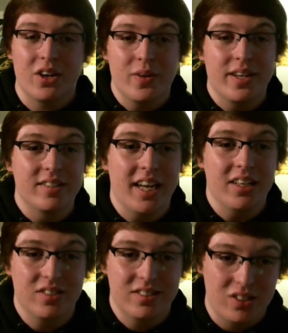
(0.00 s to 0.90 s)
You know, he's
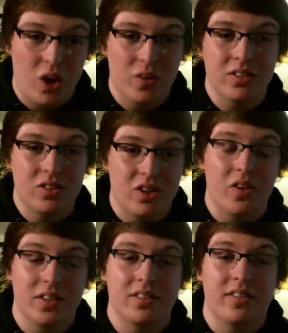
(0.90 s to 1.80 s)
a solid
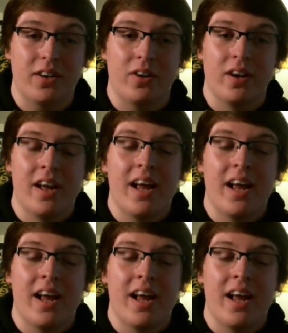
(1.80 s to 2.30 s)
center.